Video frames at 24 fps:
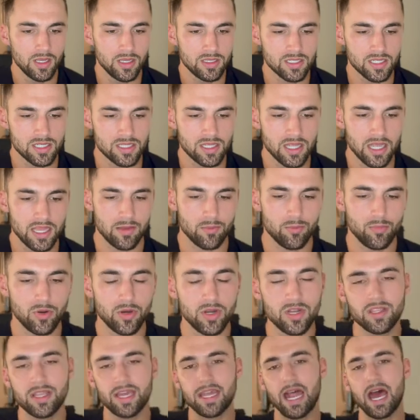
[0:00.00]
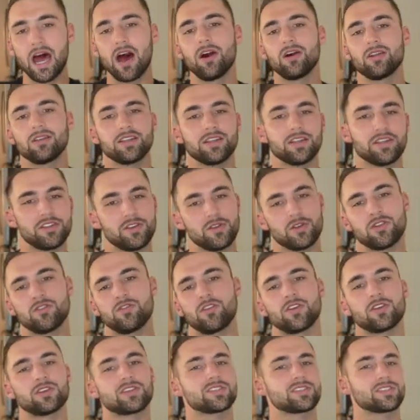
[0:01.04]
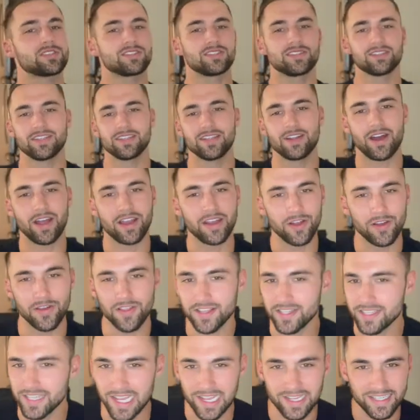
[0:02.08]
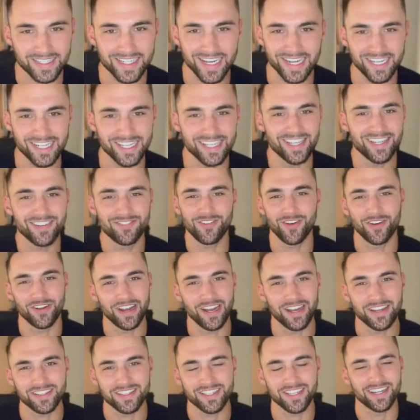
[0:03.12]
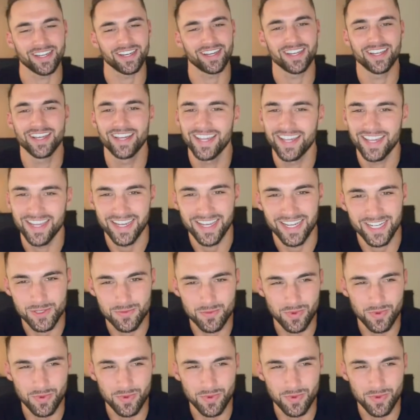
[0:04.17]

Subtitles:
just like putting that out in the universe. You know, I know this sounds kind of far out there and it's